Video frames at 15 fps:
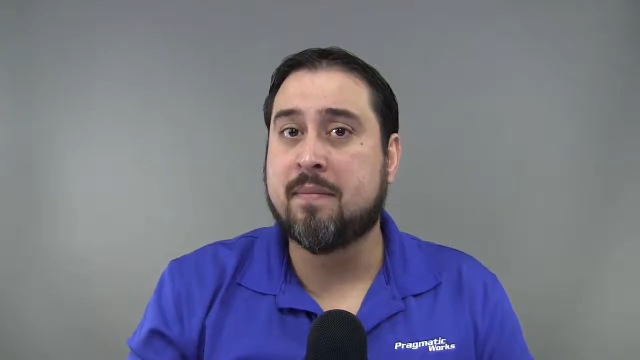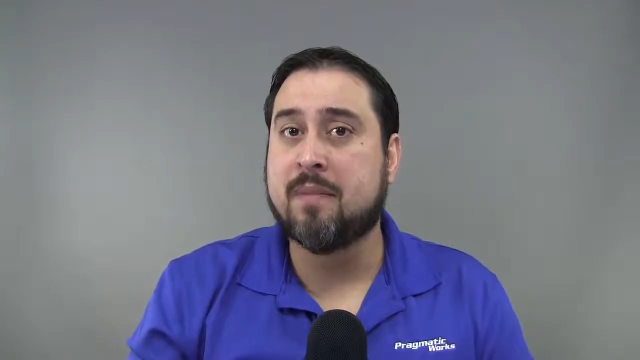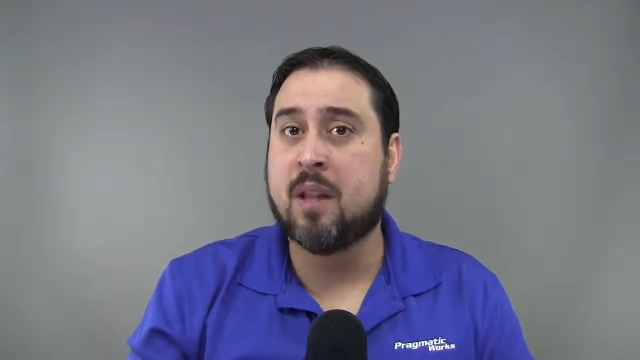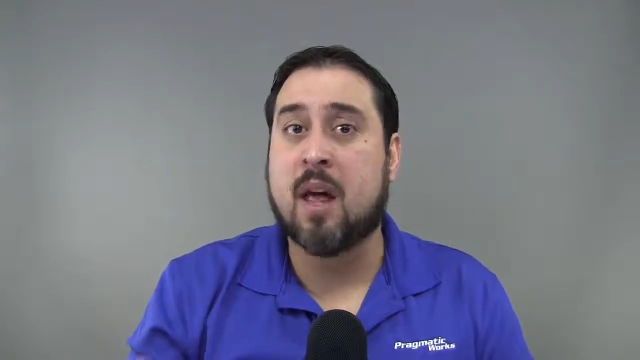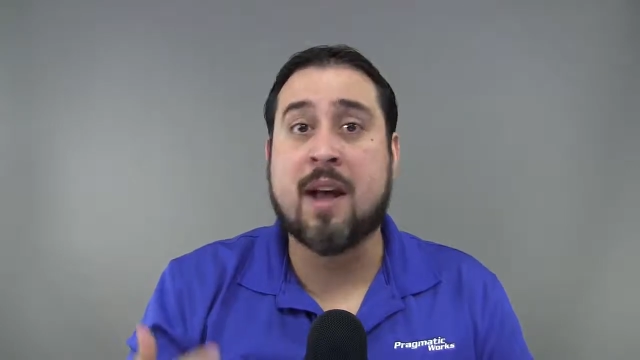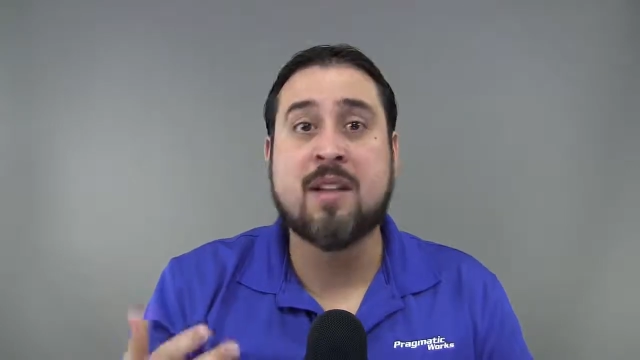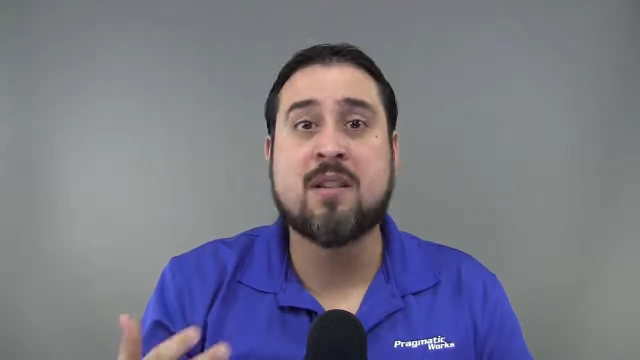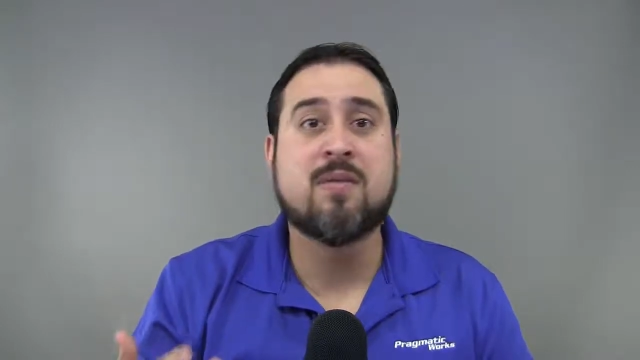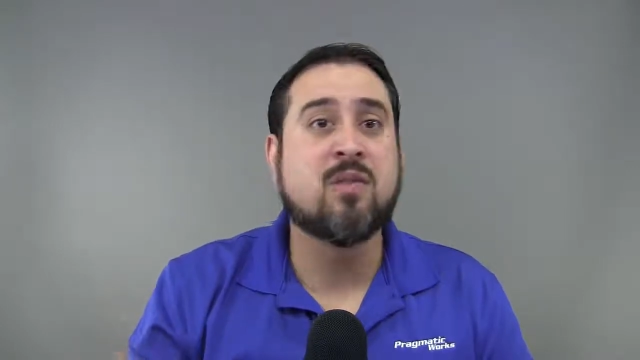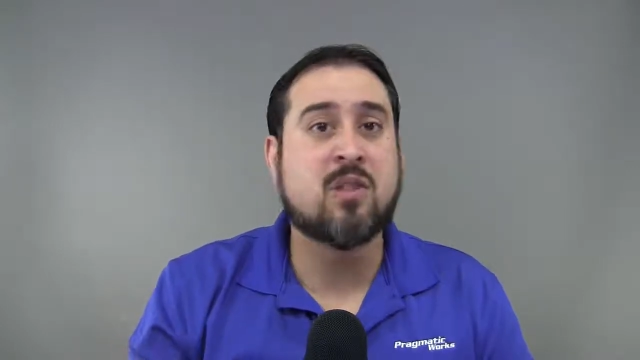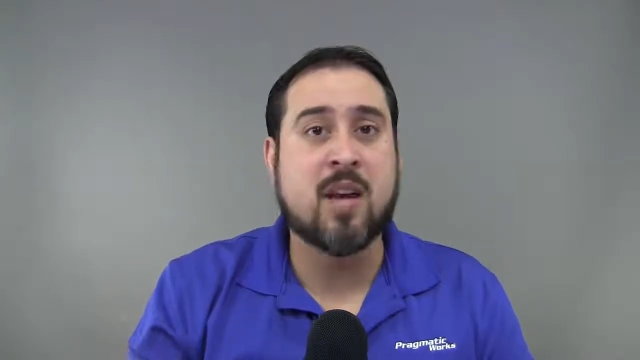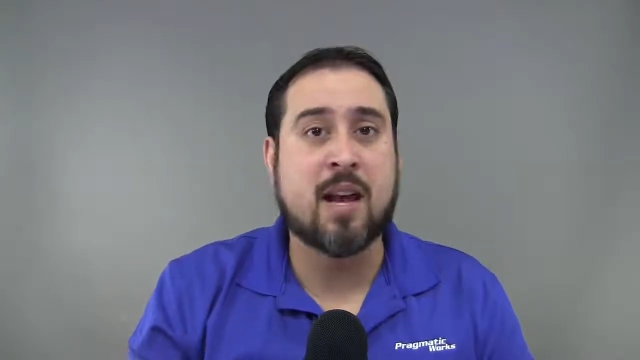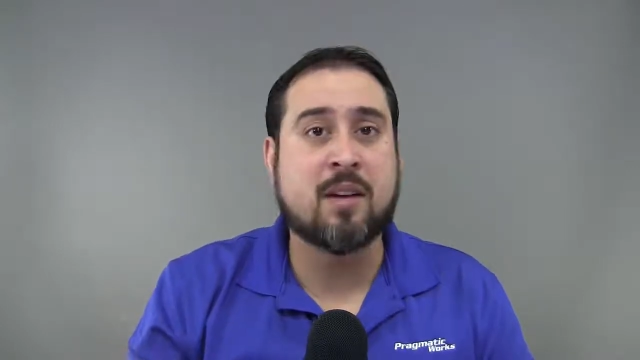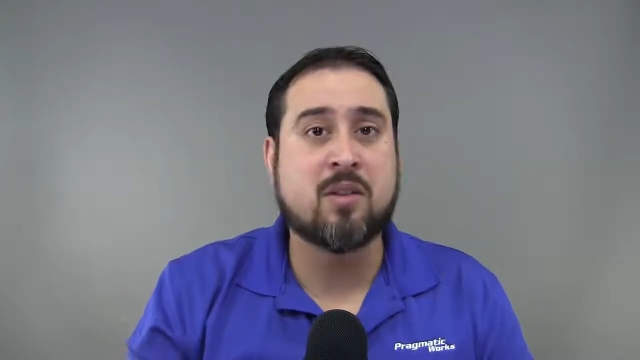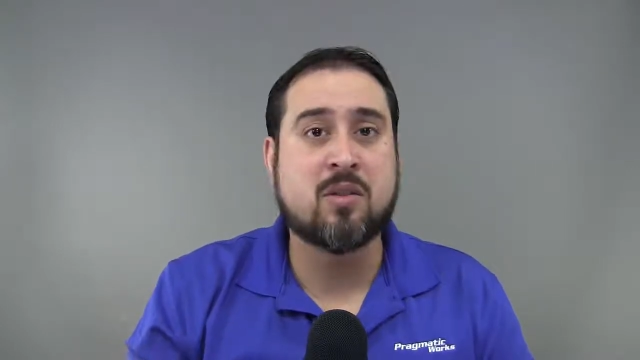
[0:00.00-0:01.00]
lines of
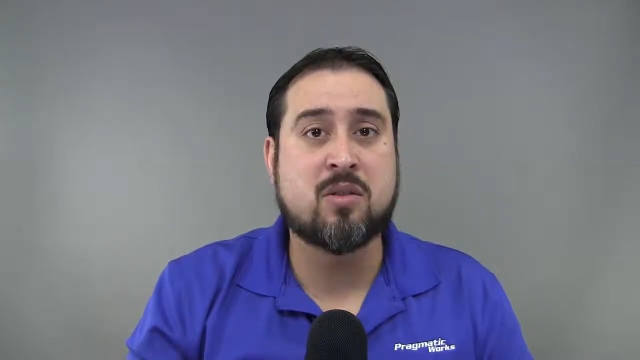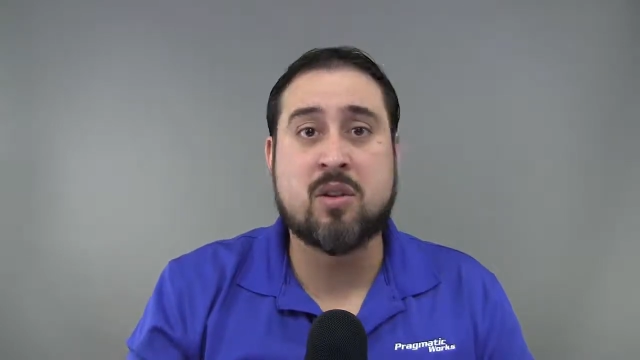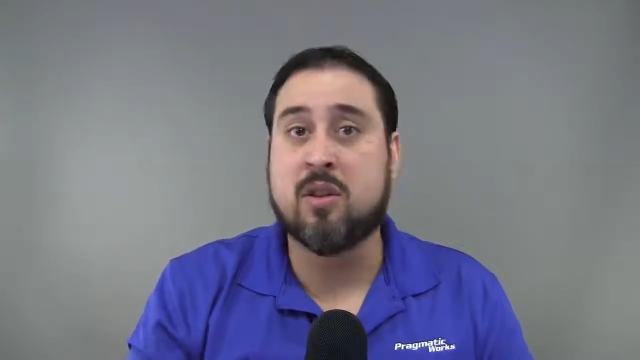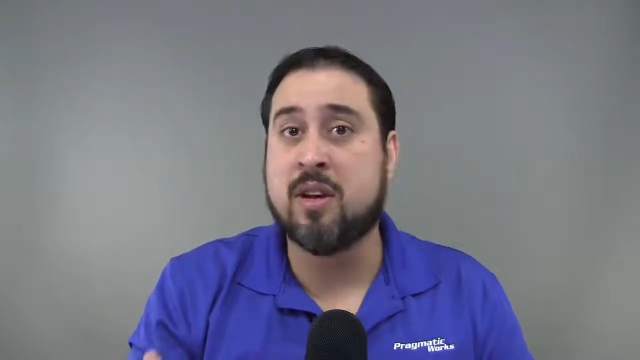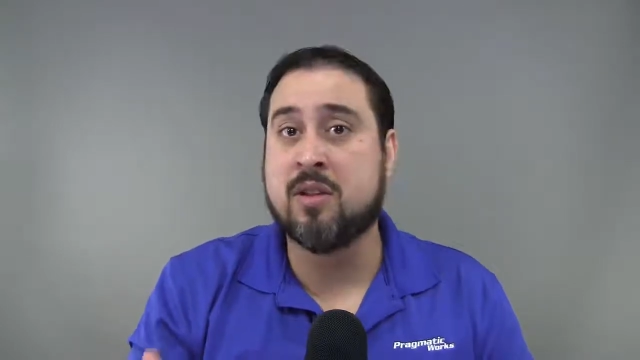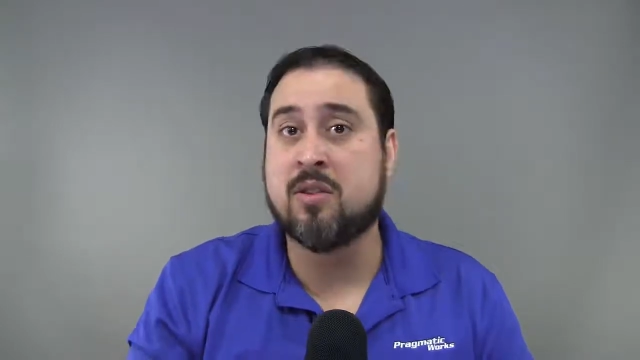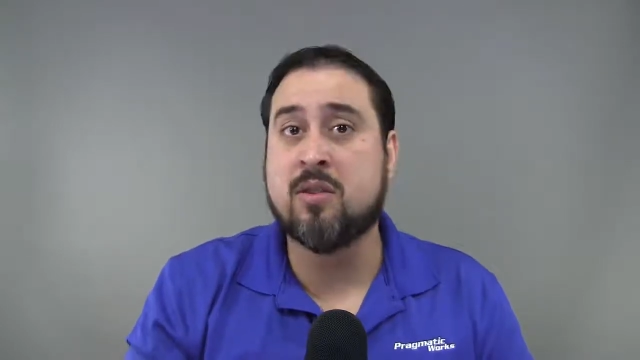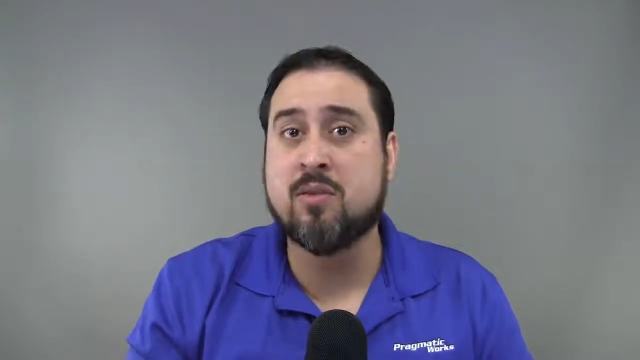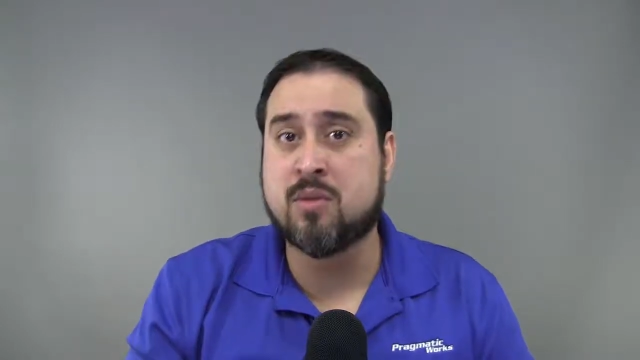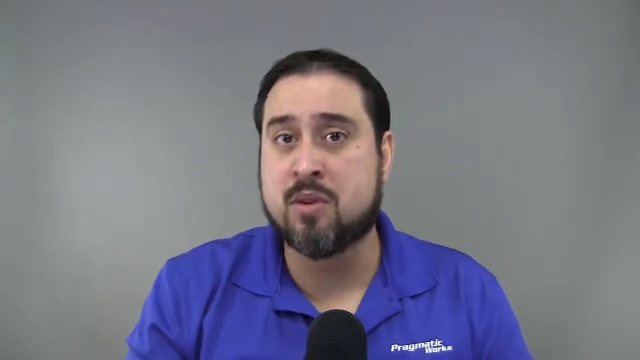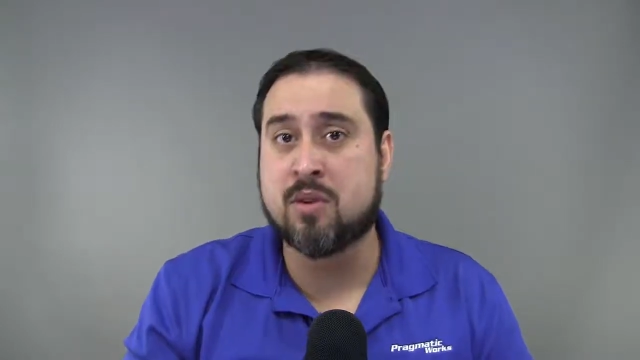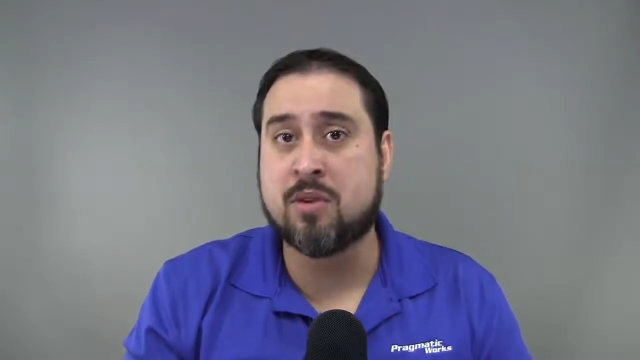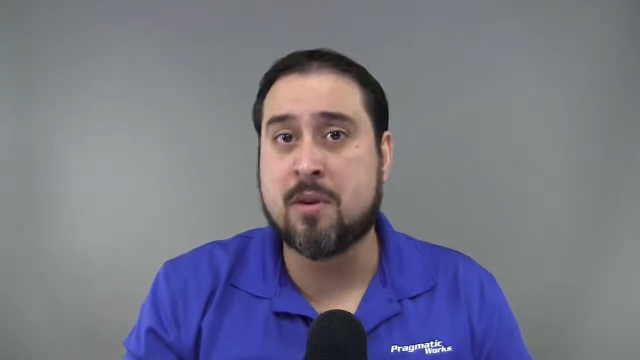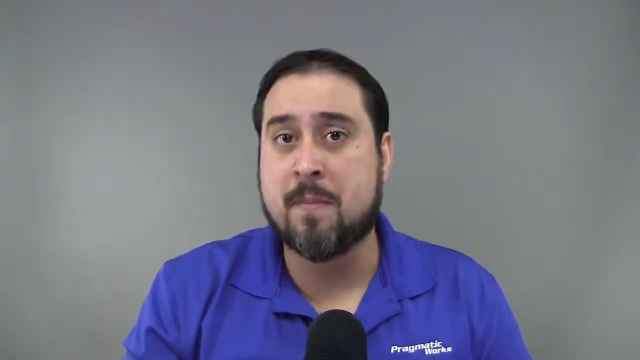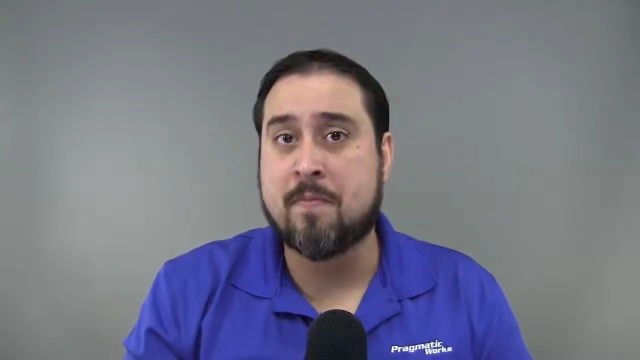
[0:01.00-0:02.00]
text to your end
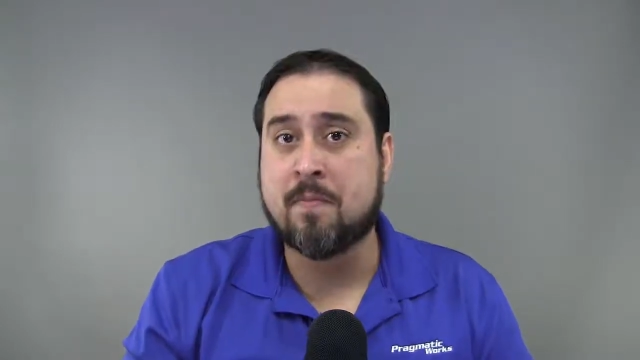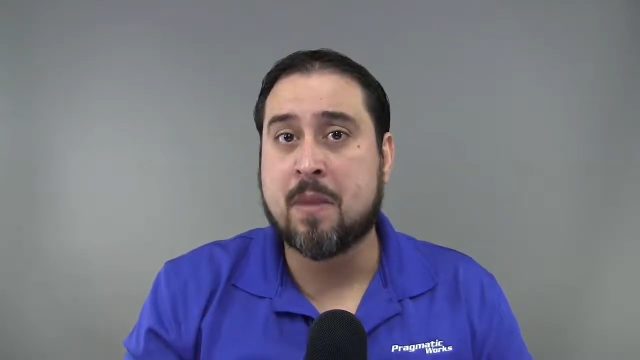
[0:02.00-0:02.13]
users,